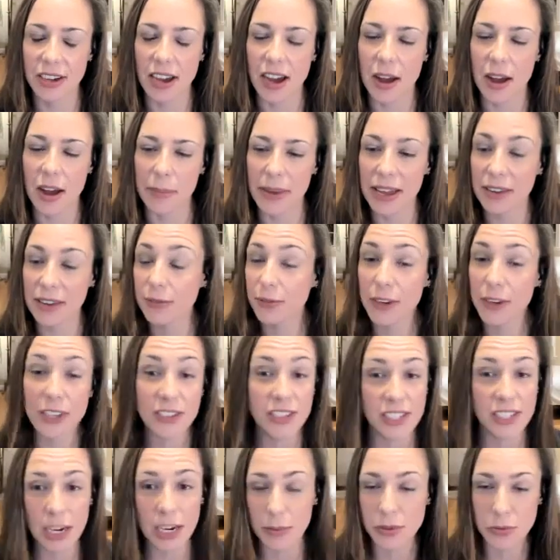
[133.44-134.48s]
at
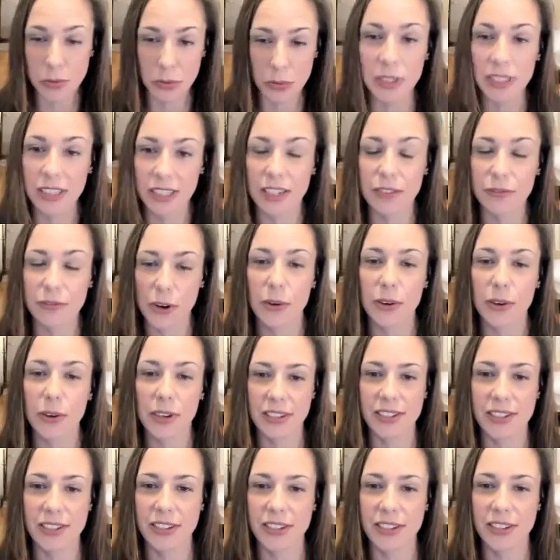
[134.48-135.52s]
first I was really
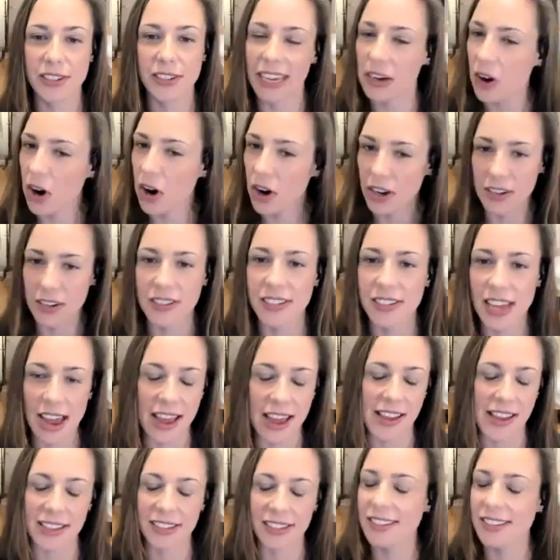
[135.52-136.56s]
focused on like hard
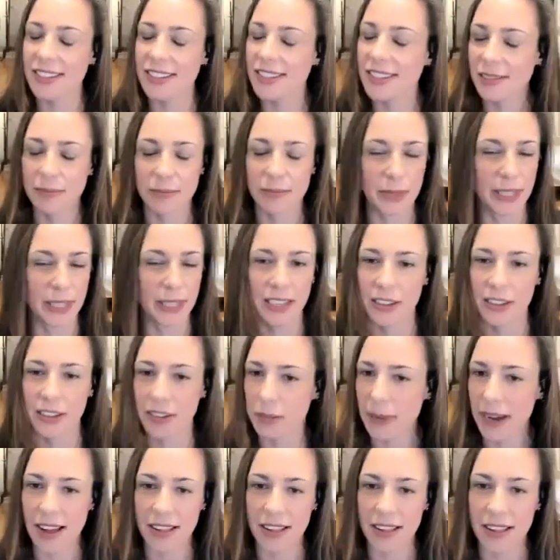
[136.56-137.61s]
science, molecular
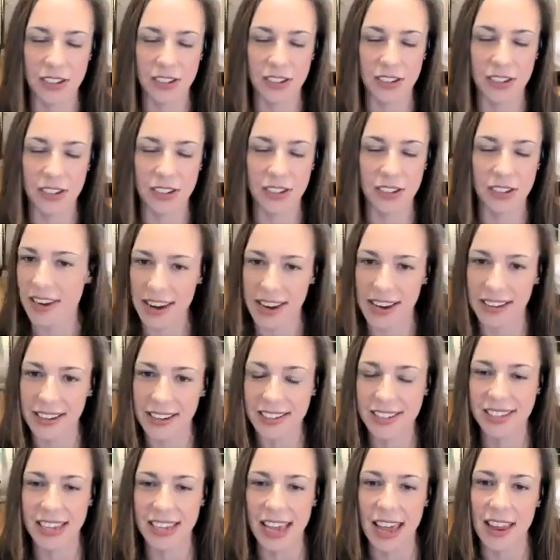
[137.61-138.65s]
biology,
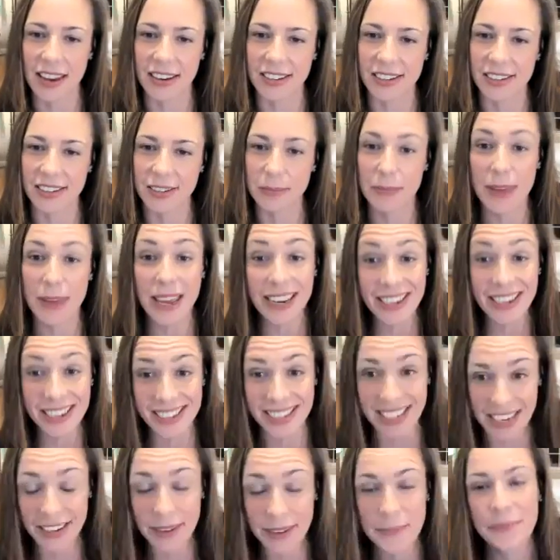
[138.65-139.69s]
genetics, and
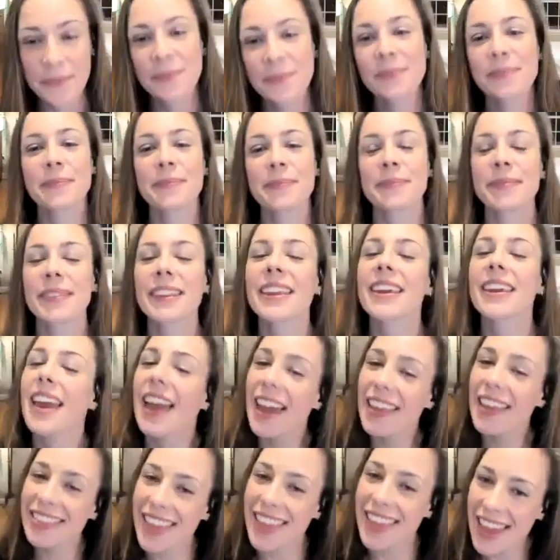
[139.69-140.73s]
medicine.
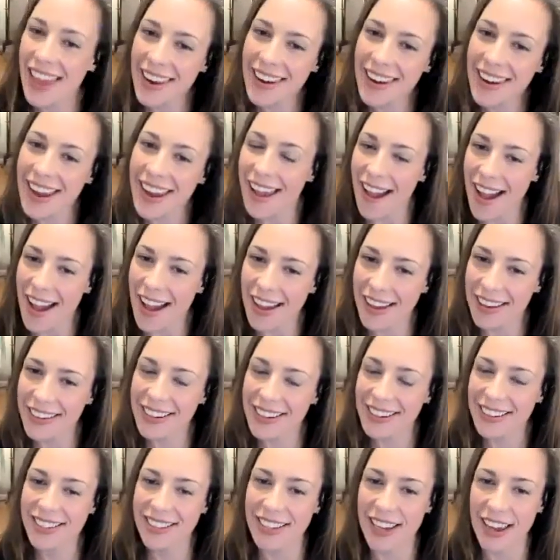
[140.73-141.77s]
And then I had
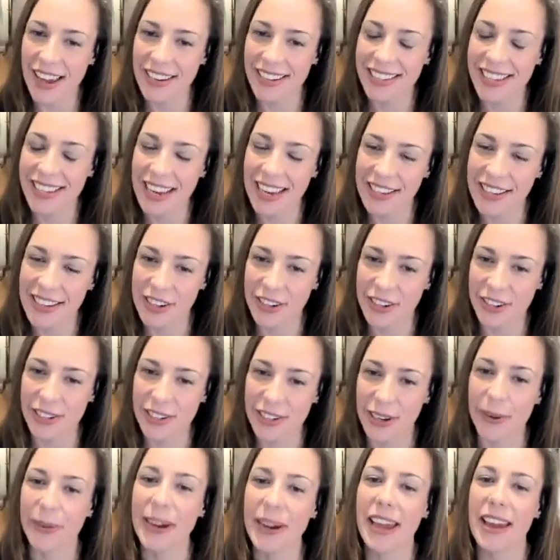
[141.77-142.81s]
a son 10 years
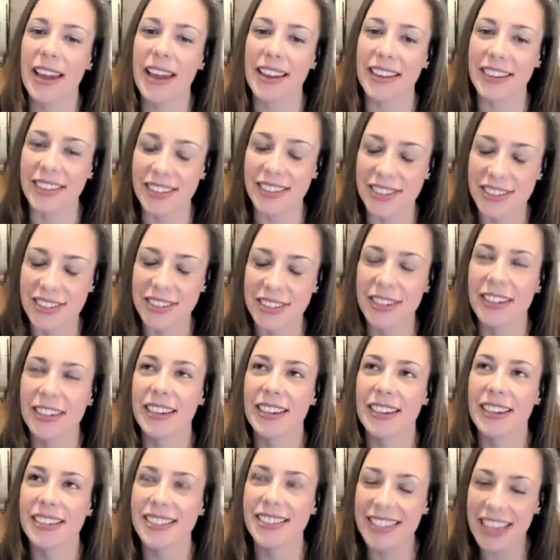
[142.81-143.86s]
ago, and
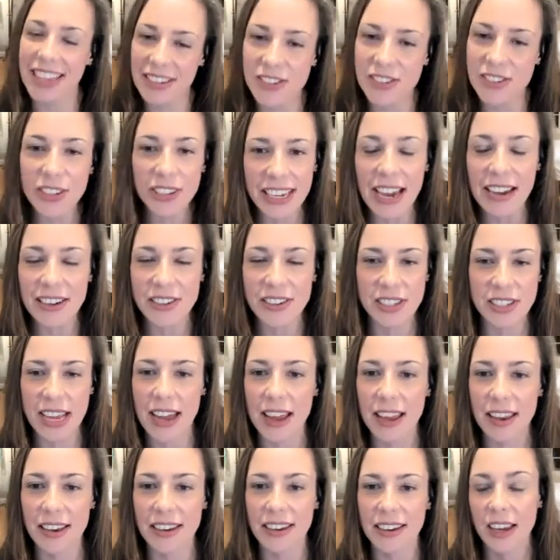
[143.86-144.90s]
essentially I just
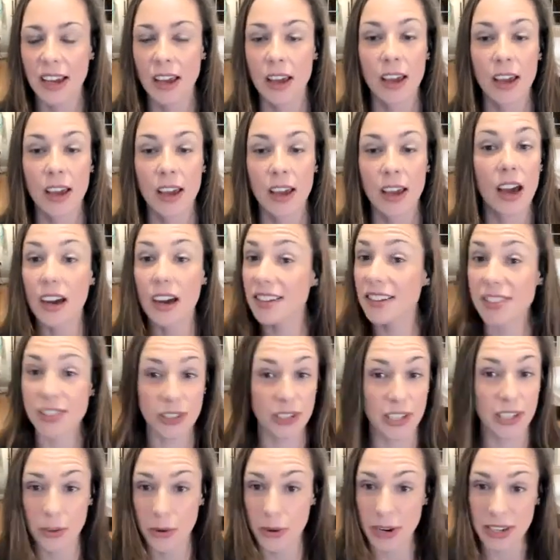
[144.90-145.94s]
had a
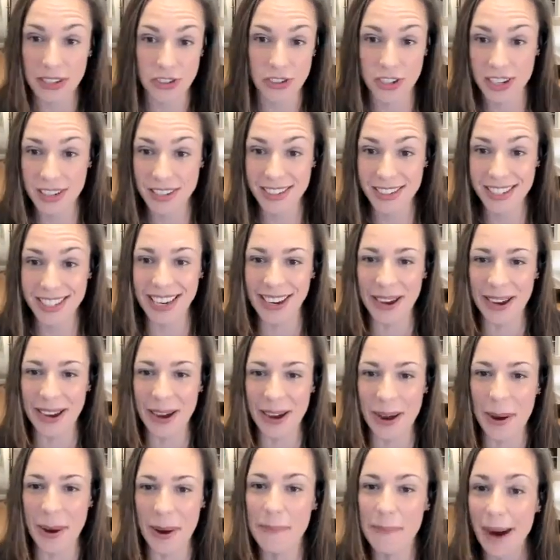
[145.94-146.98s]
gazillion questions
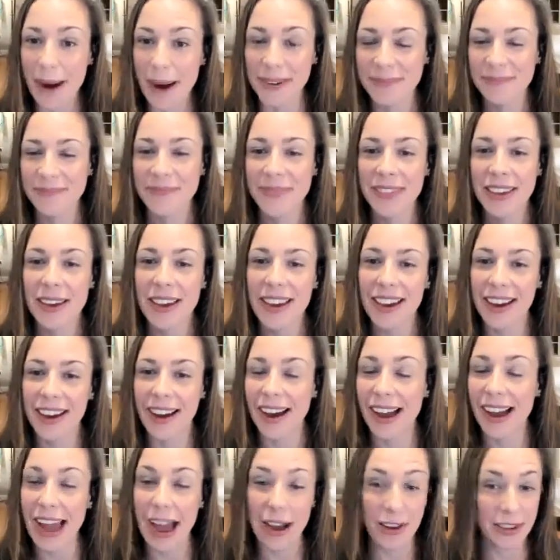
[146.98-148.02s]
about
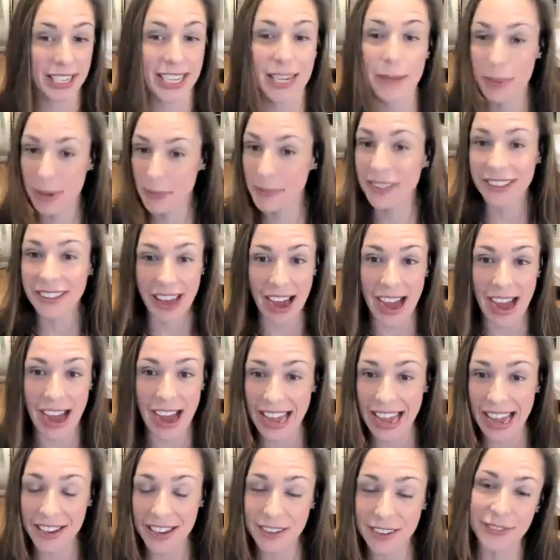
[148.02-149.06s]
how to keep him
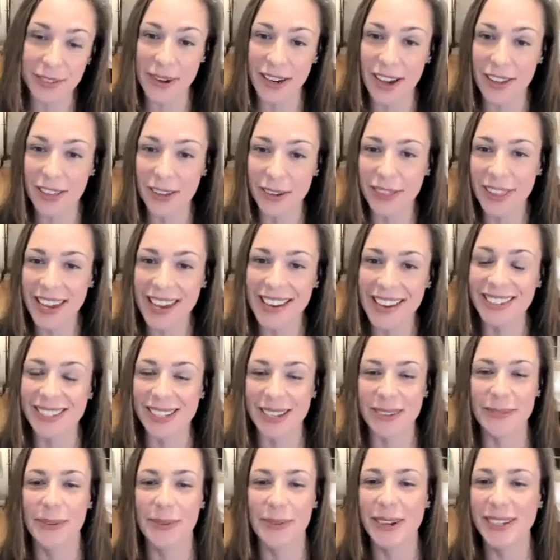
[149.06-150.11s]
alive, among other things,
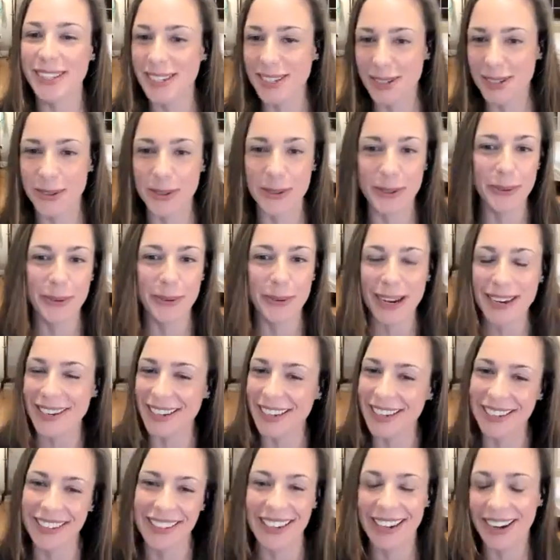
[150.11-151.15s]
and what to do when
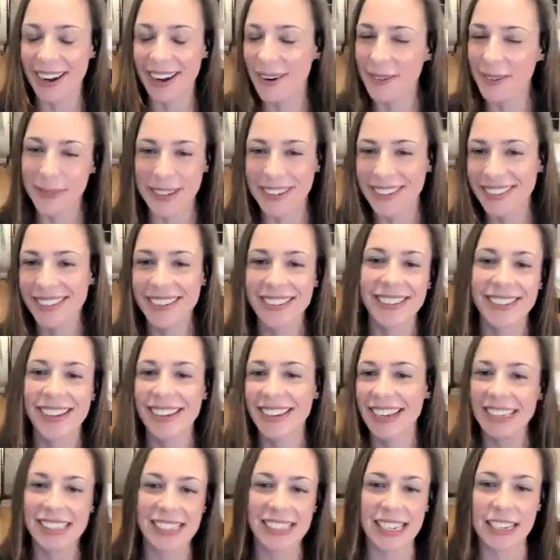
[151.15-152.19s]
he
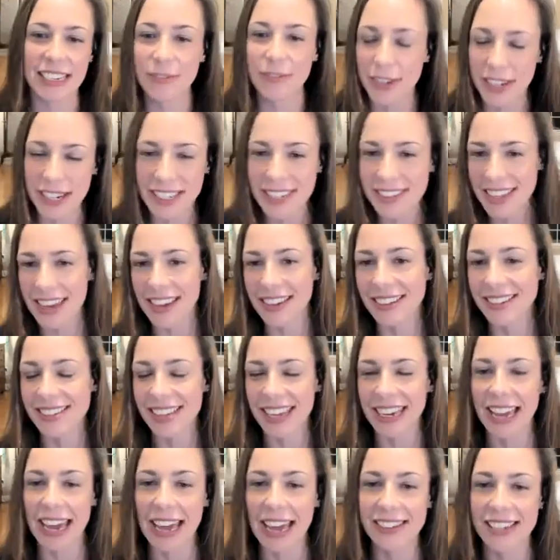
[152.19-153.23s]
did various things
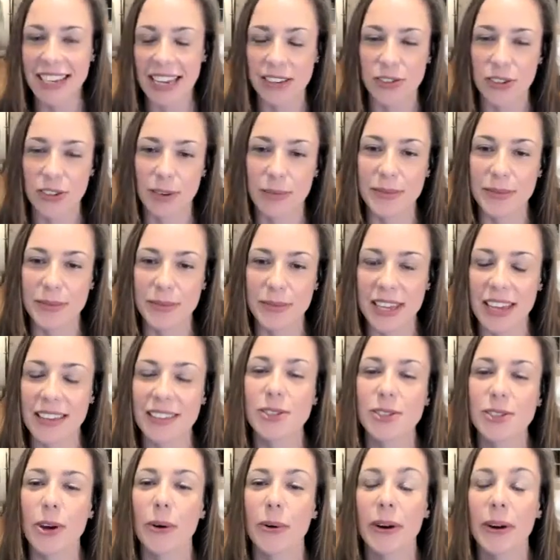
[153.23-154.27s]
like had tantrums. And
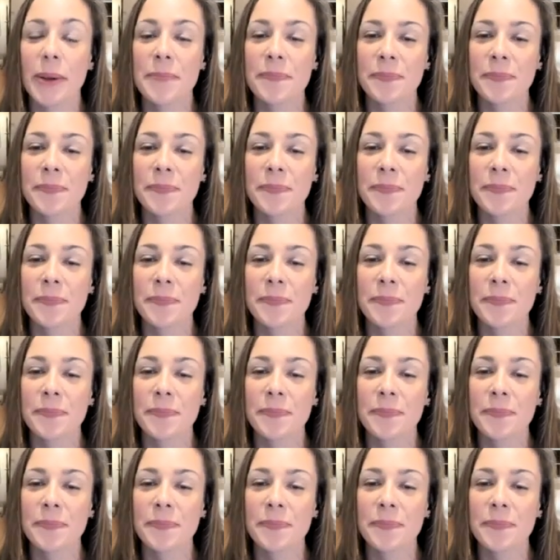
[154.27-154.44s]
so